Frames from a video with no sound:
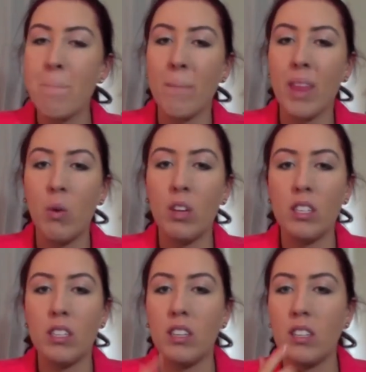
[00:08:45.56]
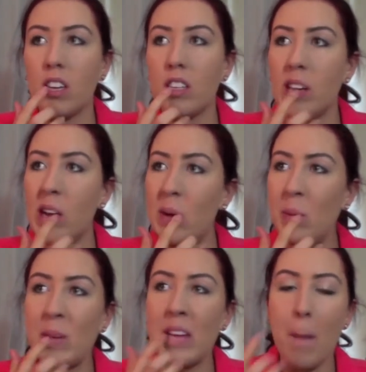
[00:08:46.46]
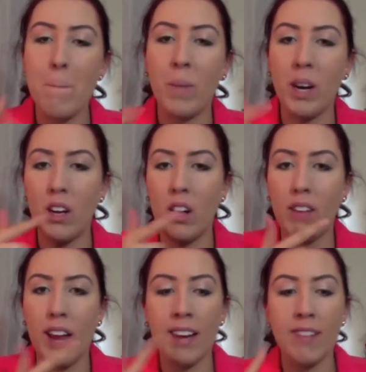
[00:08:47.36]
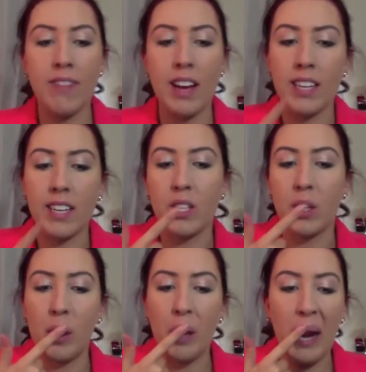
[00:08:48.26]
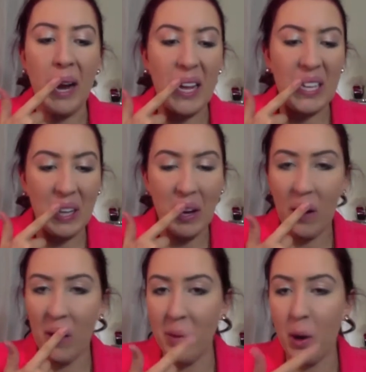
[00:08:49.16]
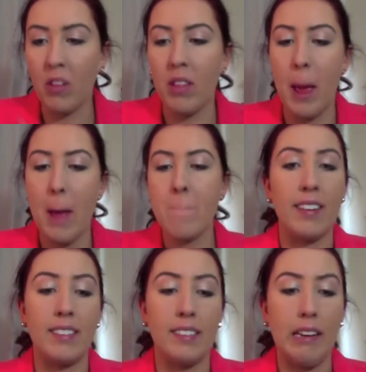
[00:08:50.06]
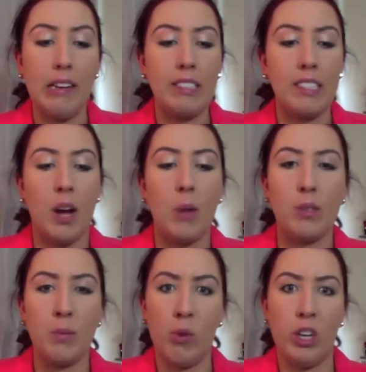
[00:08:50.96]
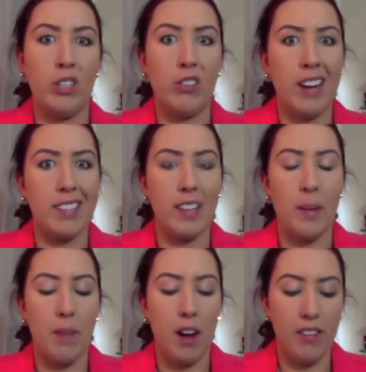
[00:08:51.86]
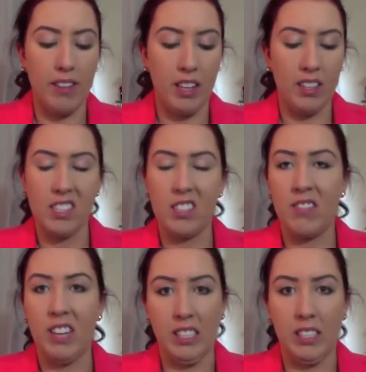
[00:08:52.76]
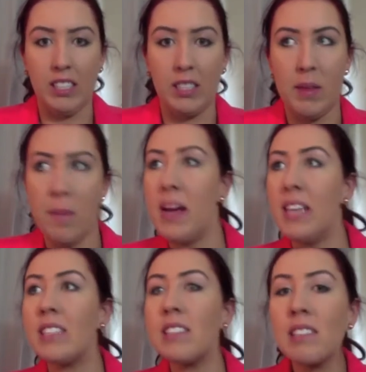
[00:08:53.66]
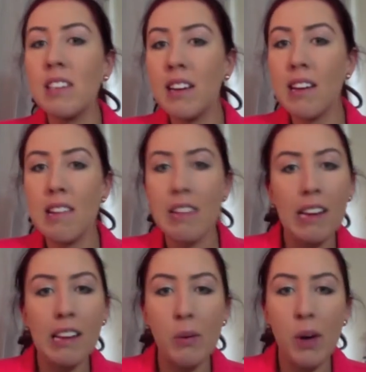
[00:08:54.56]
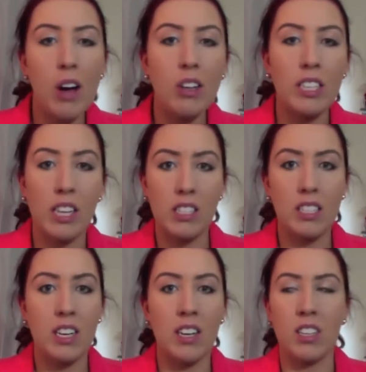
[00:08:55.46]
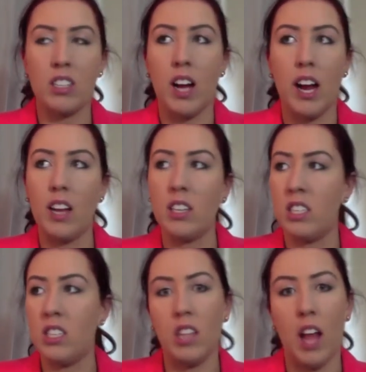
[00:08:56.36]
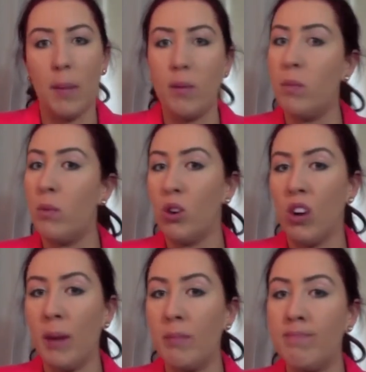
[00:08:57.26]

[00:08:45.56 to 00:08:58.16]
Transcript: What this does is helps bring off any foundation that has come on there. It just helps to moisturize them. I found this Vaseline to be the best thing in the world, just to, because I dislike pore cream.